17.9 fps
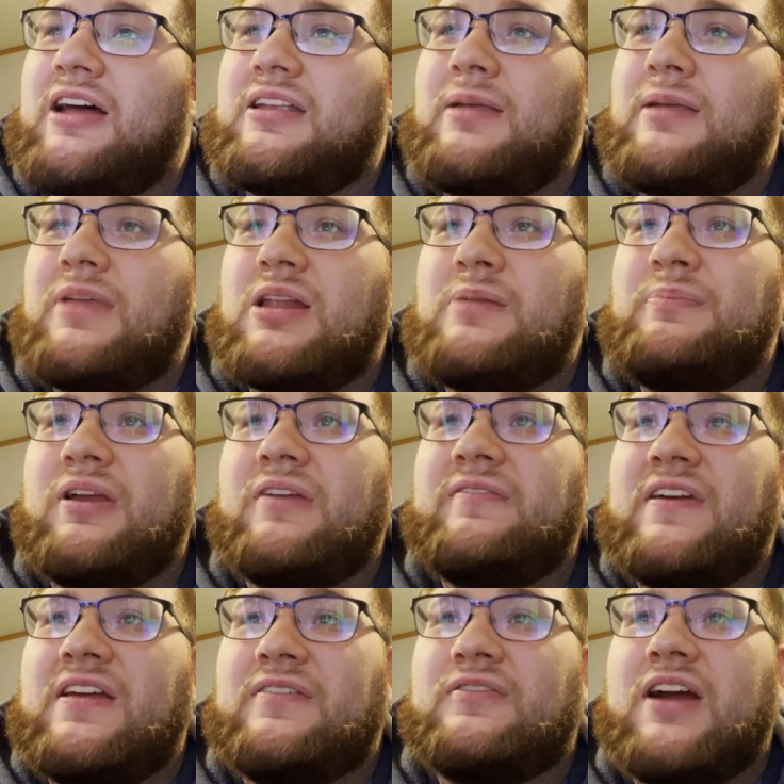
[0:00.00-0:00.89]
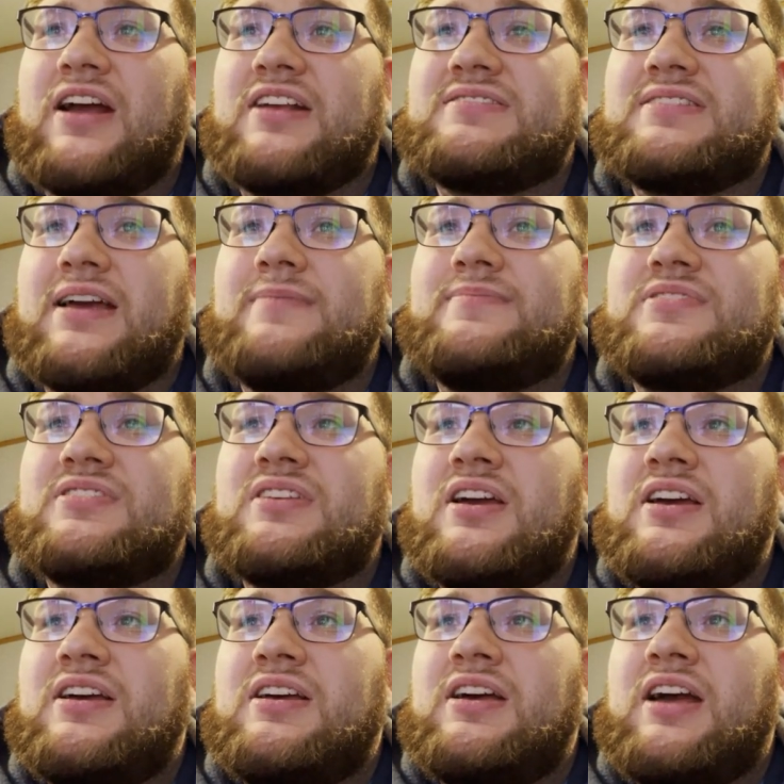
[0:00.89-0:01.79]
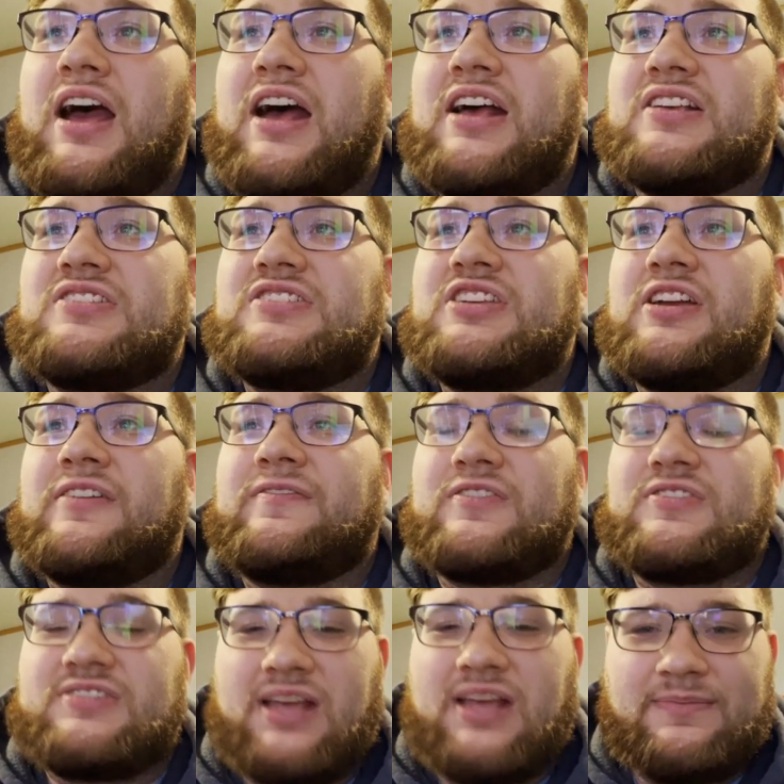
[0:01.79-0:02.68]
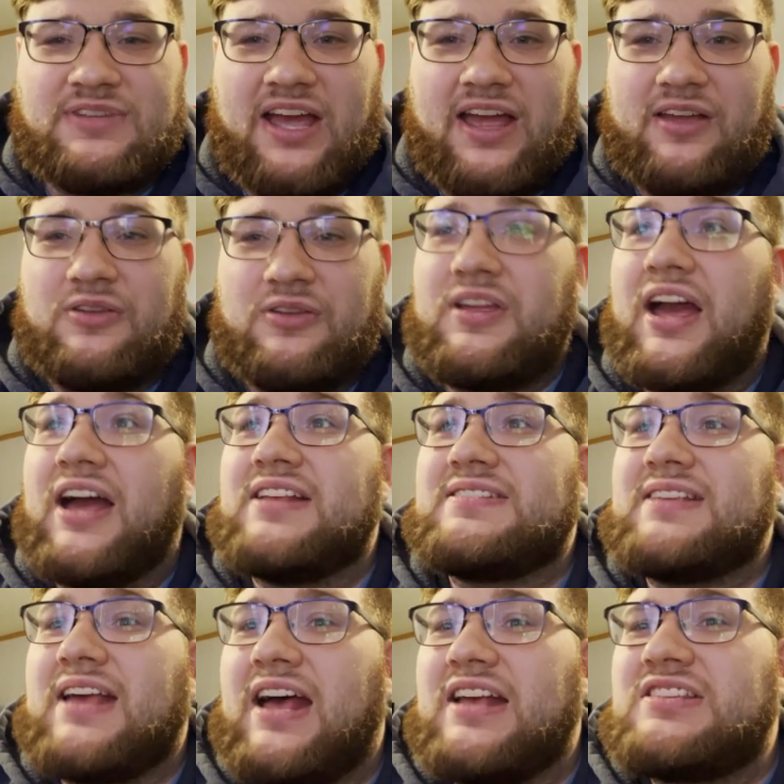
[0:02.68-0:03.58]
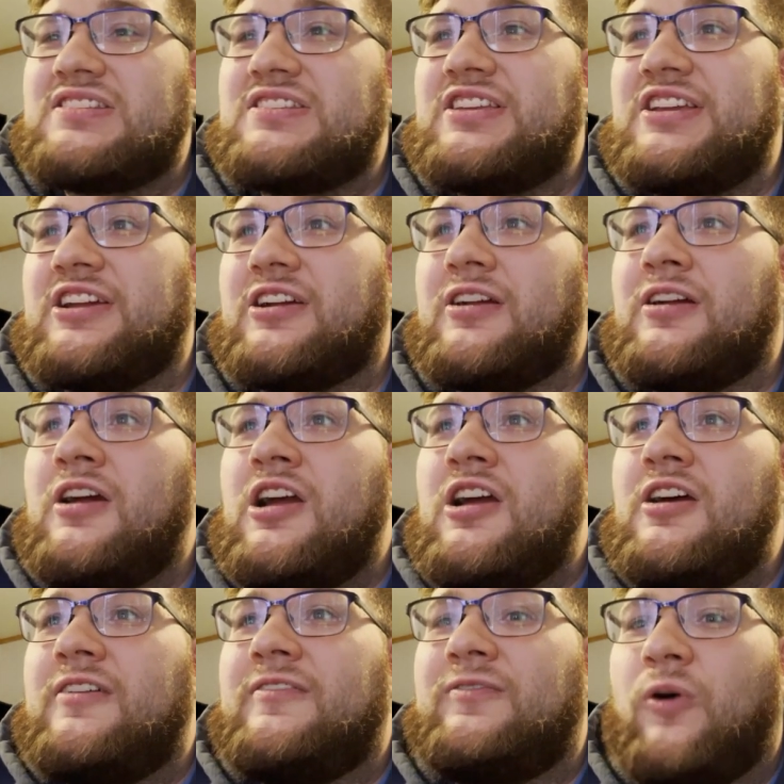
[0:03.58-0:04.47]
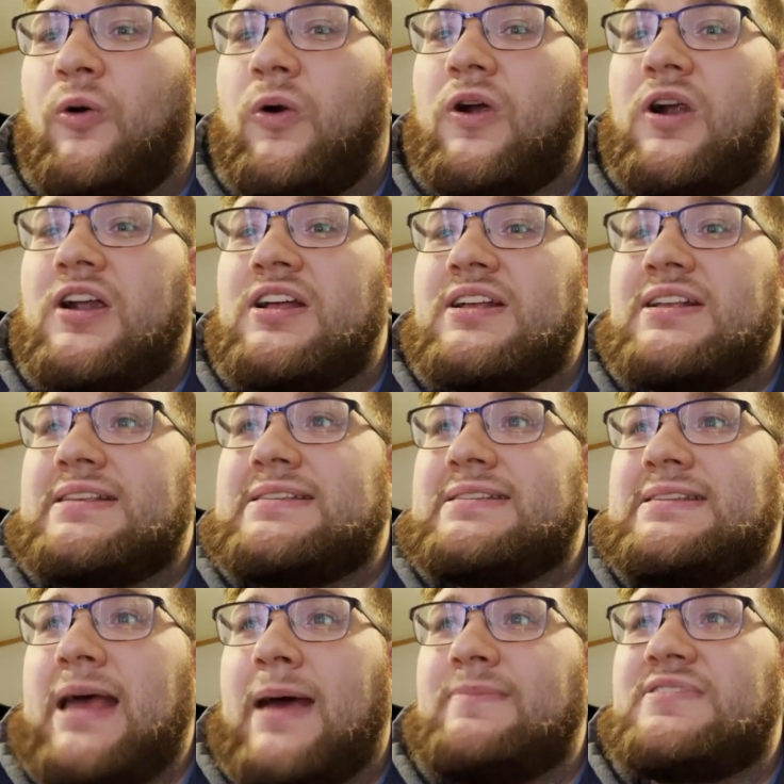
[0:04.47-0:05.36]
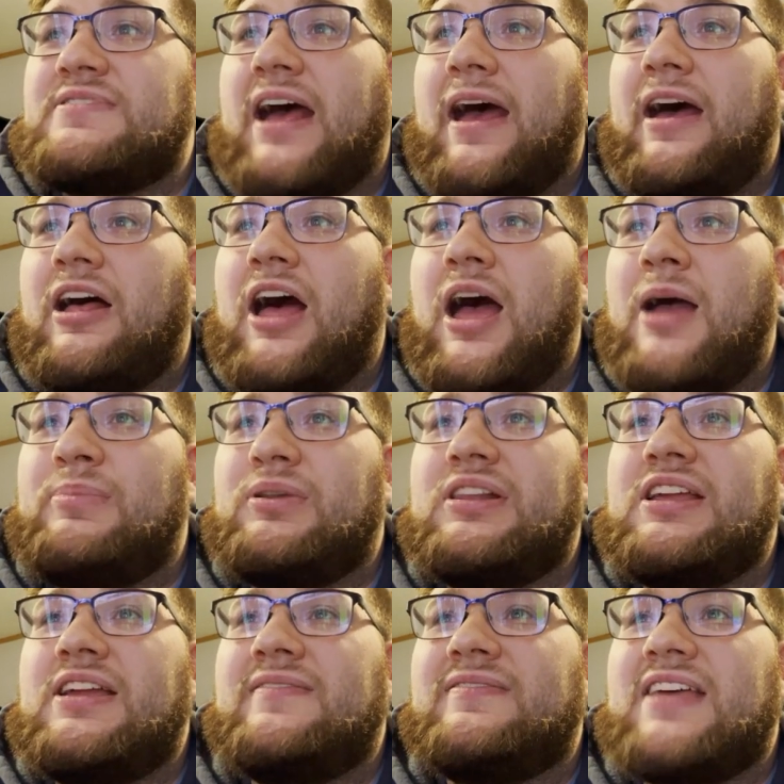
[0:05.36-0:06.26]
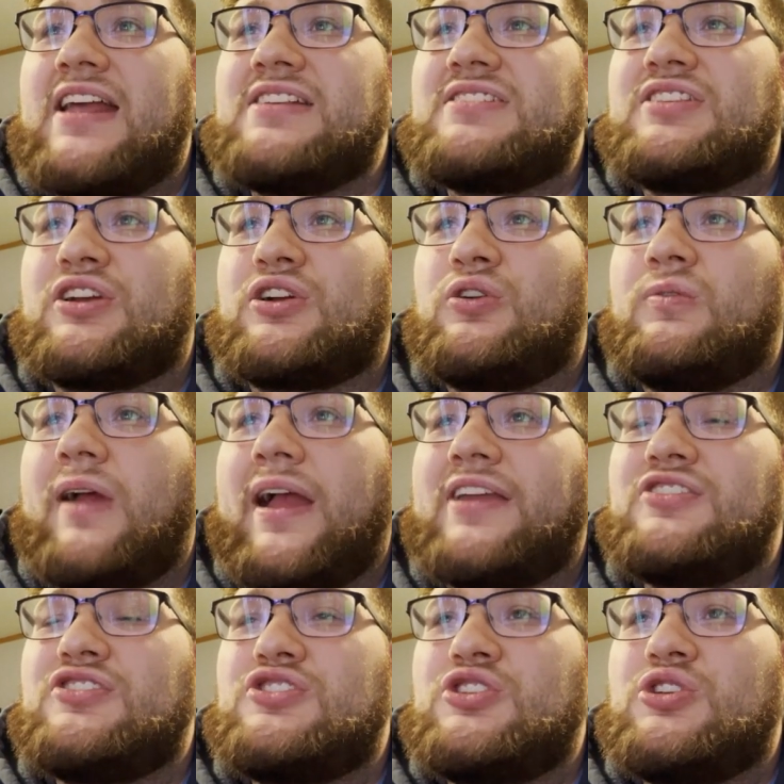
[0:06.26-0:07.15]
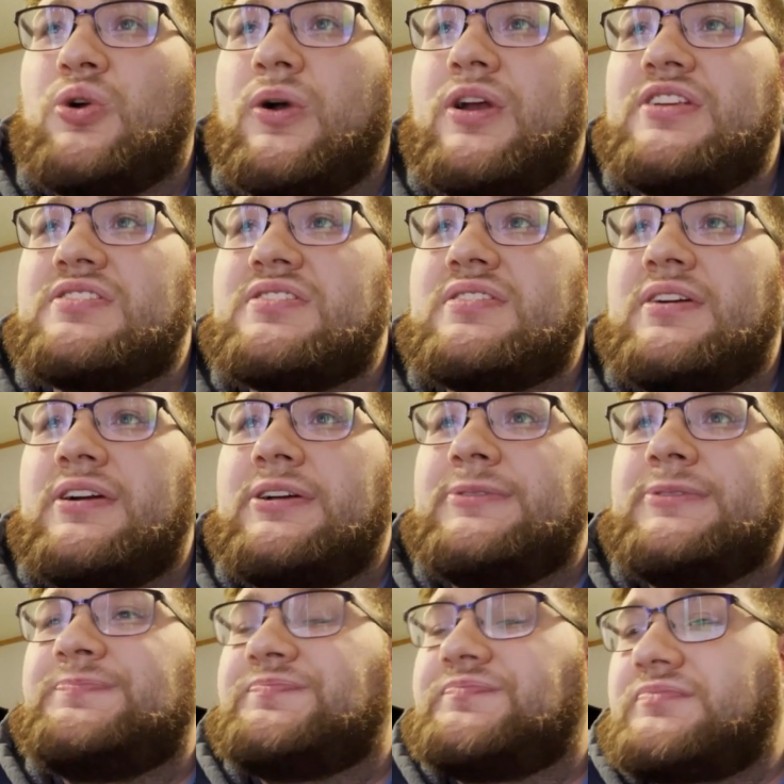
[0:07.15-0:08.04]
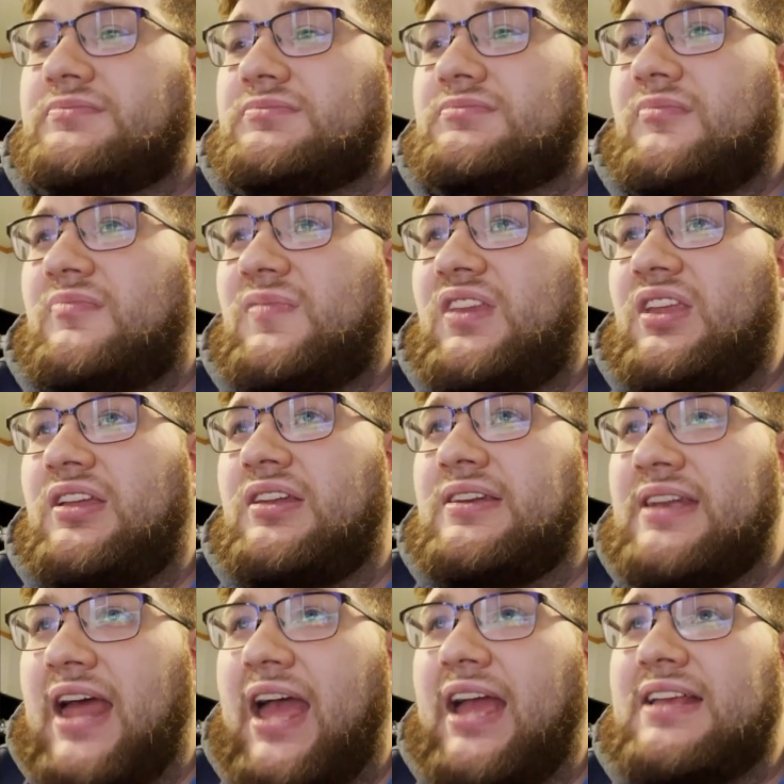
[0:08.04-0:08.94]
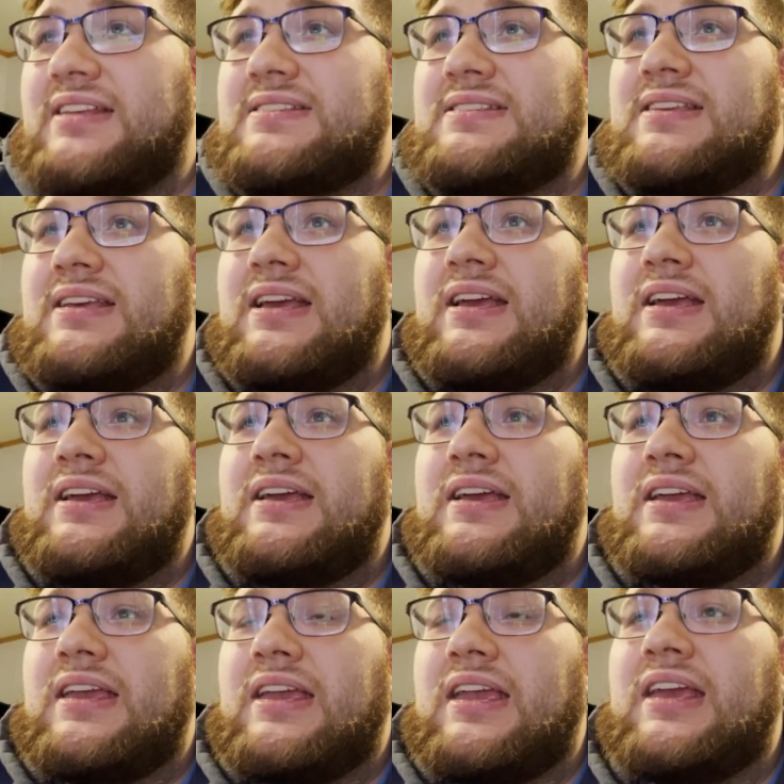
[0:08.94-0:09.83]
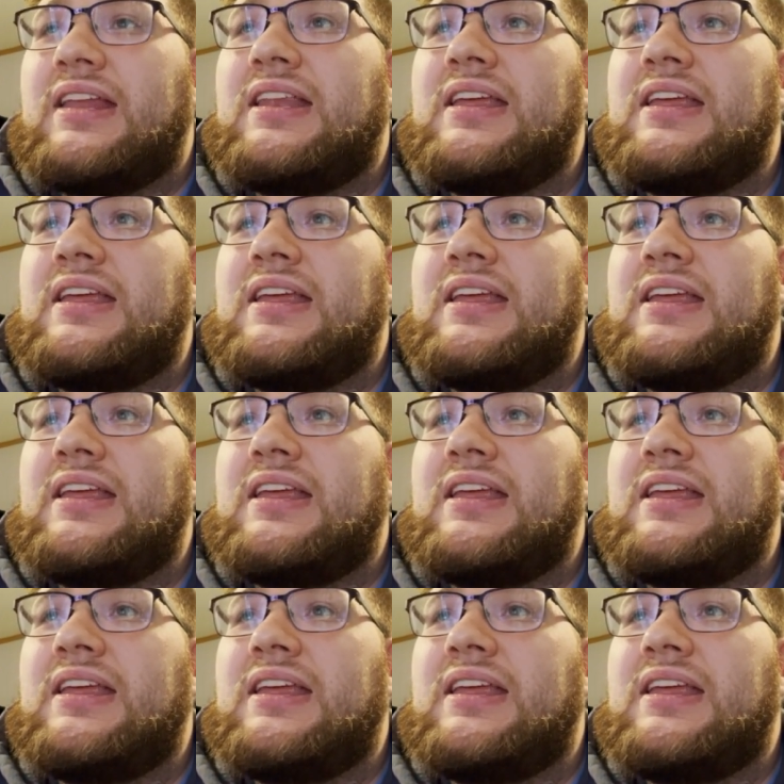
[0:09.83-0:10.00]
and I'm not a big fan of grass types. S tier for Sceptile, you guys. S tier for Sceptile. I believe that is the correct choice. Next, it